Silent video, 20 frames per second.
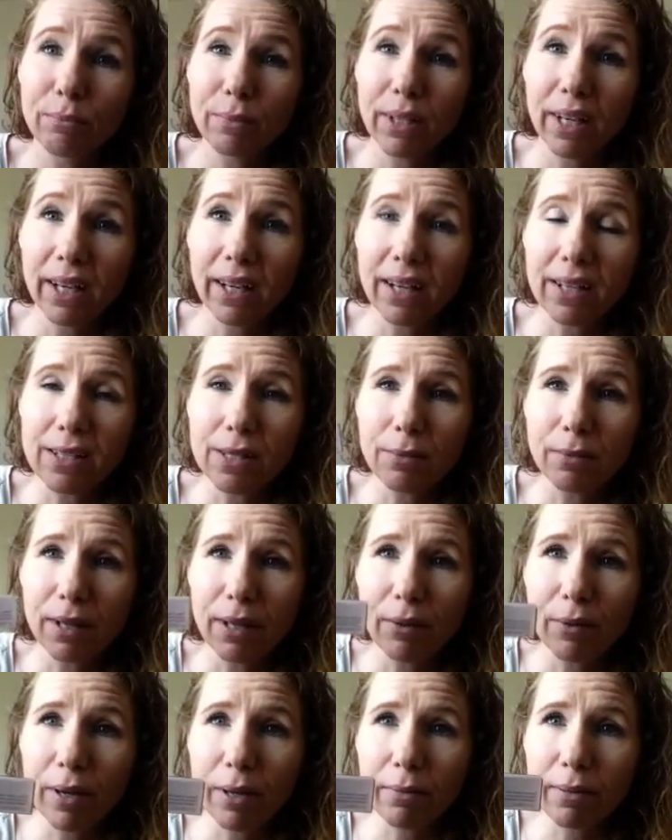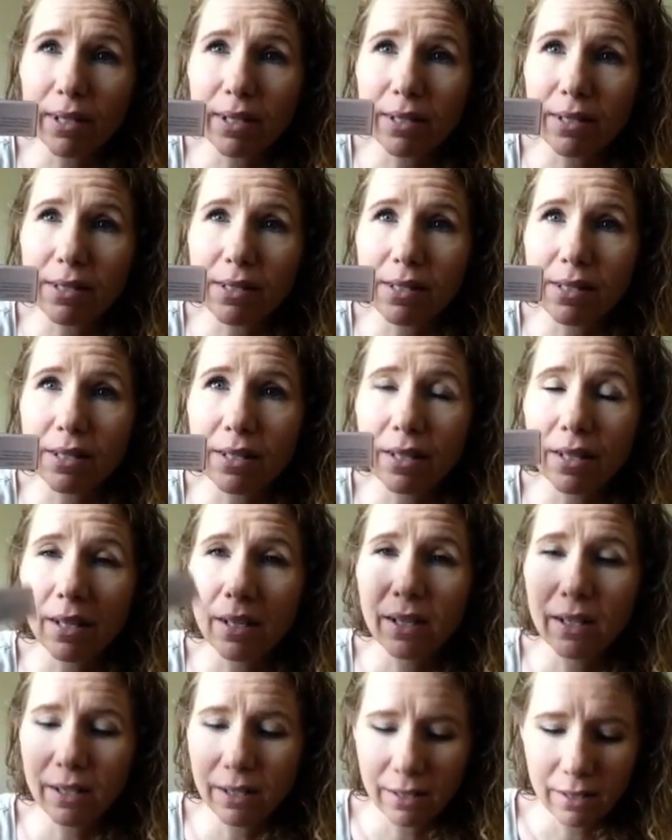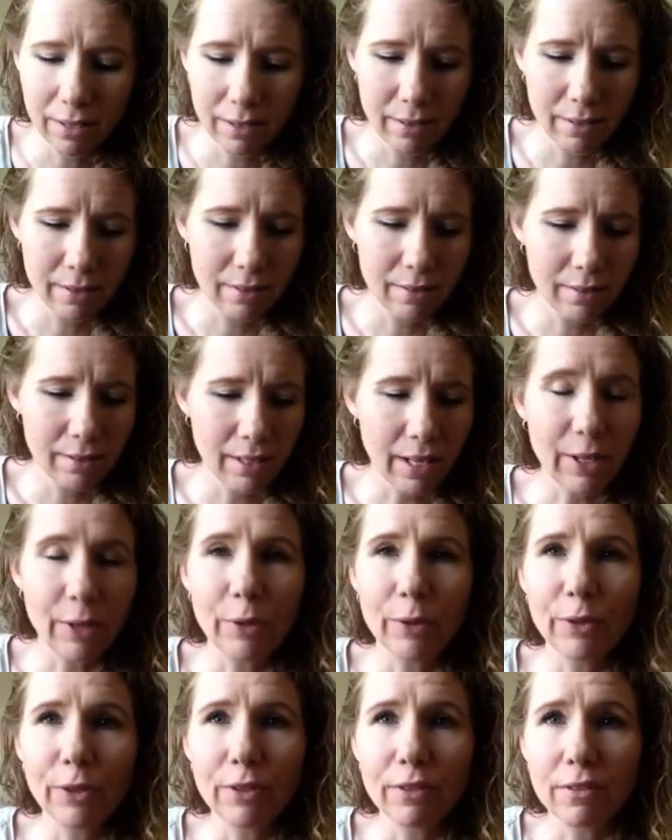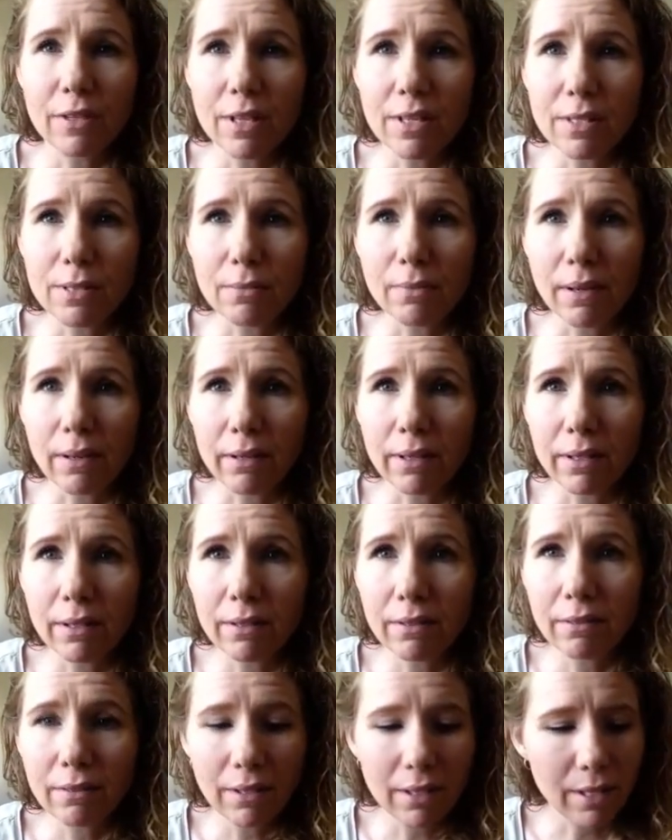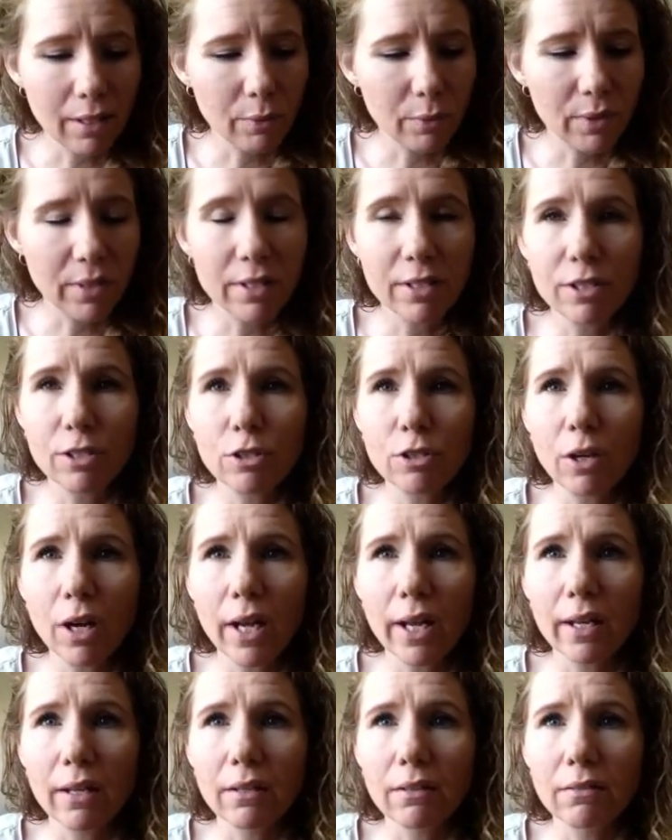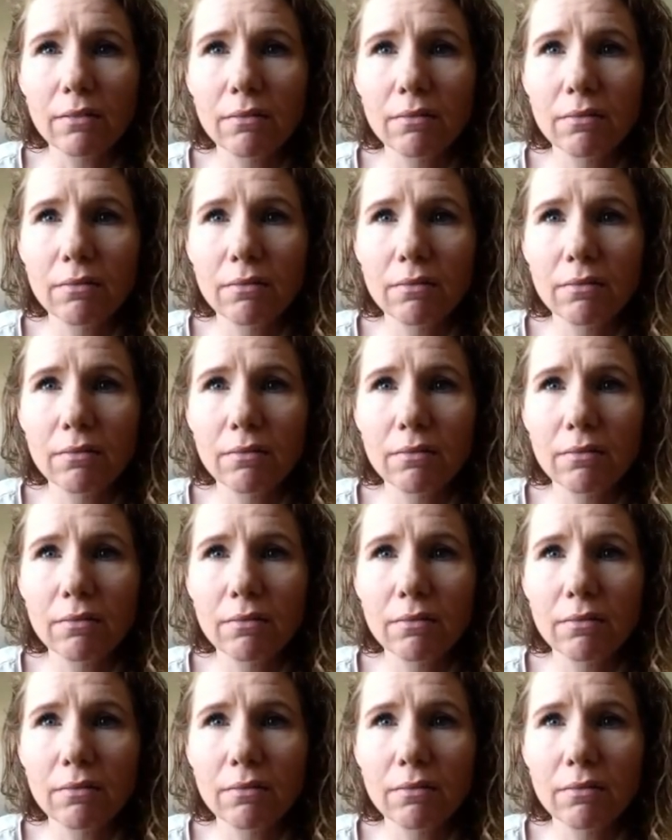But I got some anyway because I heard good things about it and I wanted to try it.